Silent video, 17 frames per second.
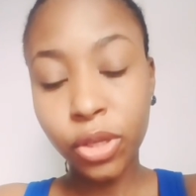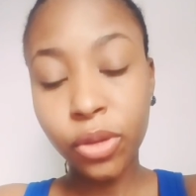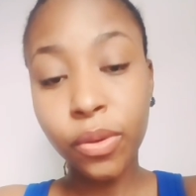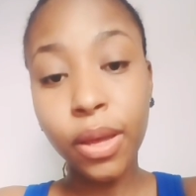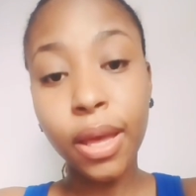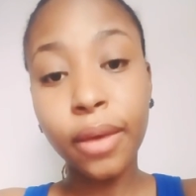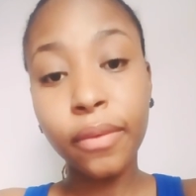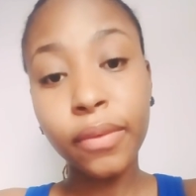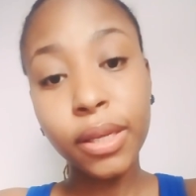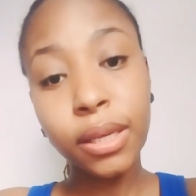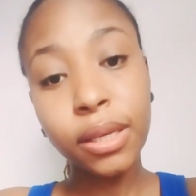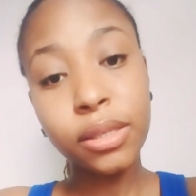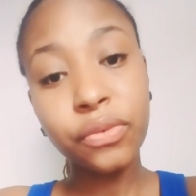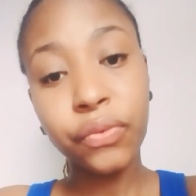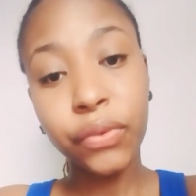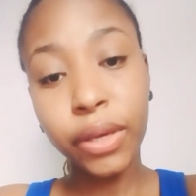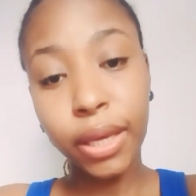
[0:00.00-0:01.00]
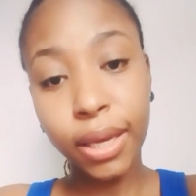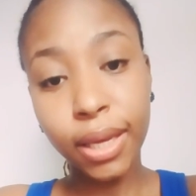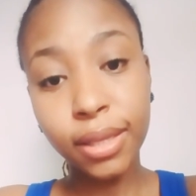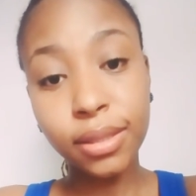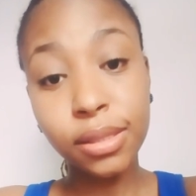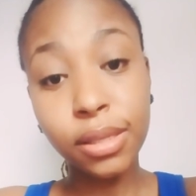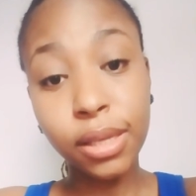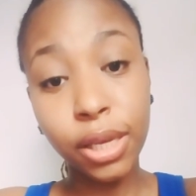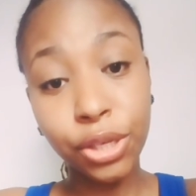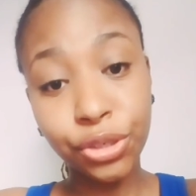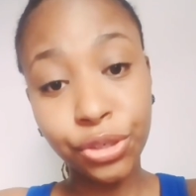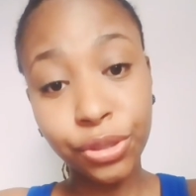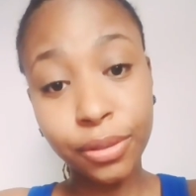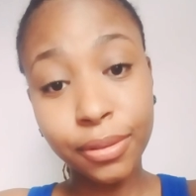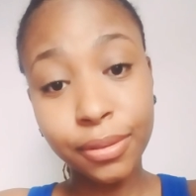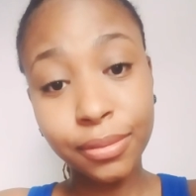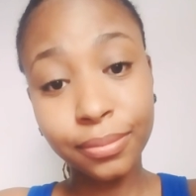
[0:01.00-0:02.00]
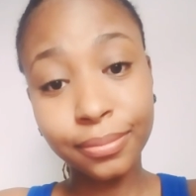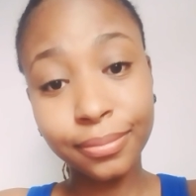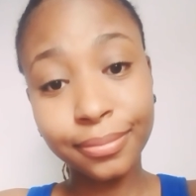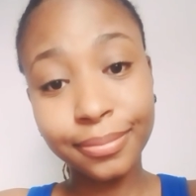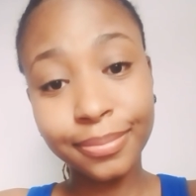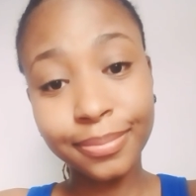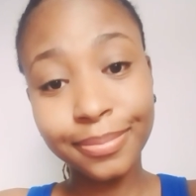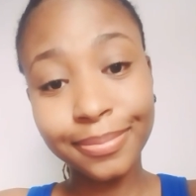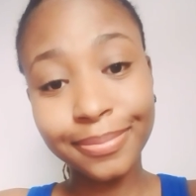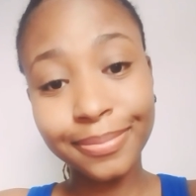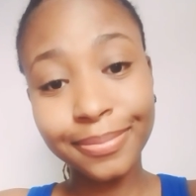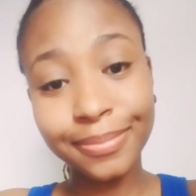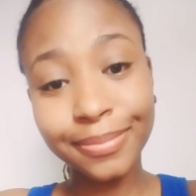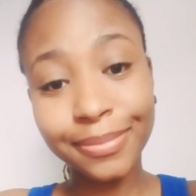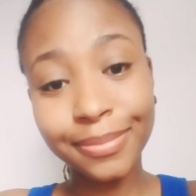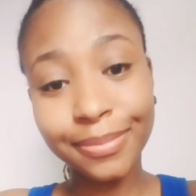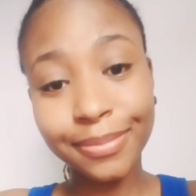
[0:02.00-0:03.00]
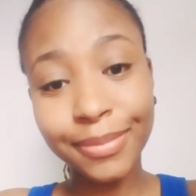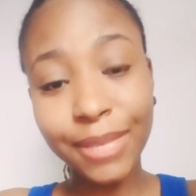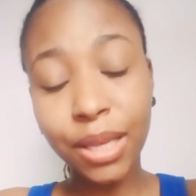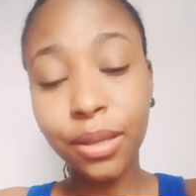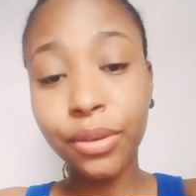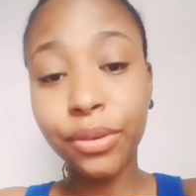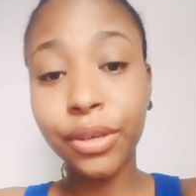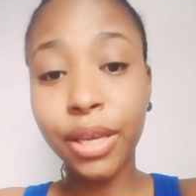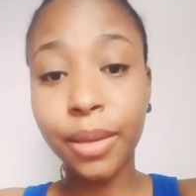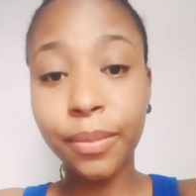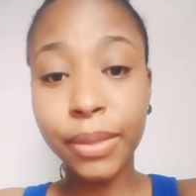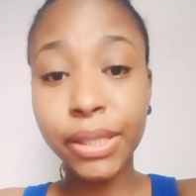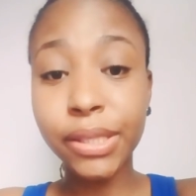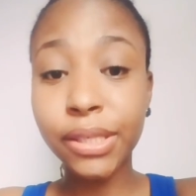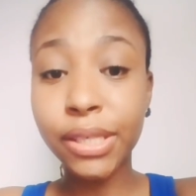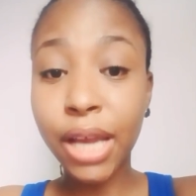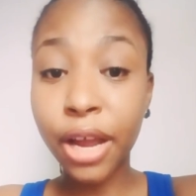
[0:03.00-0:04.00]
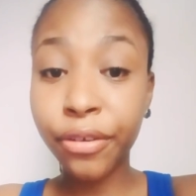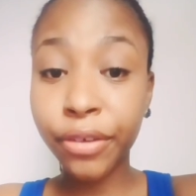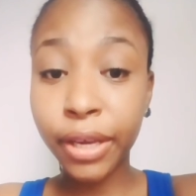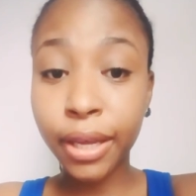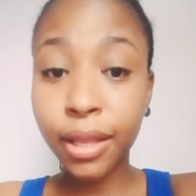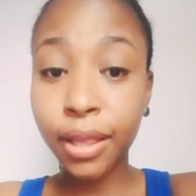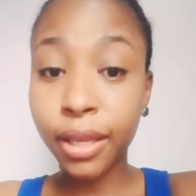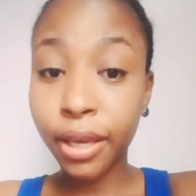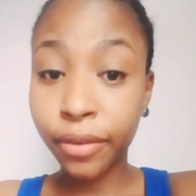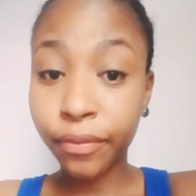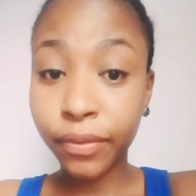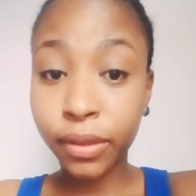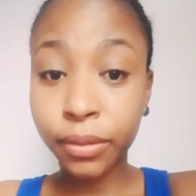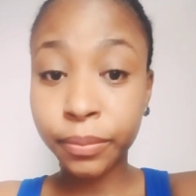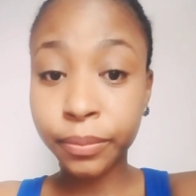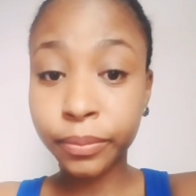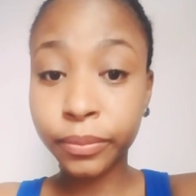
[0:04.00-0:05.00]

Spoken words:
Heaven has regained an angel, and her name is Darielle Ava.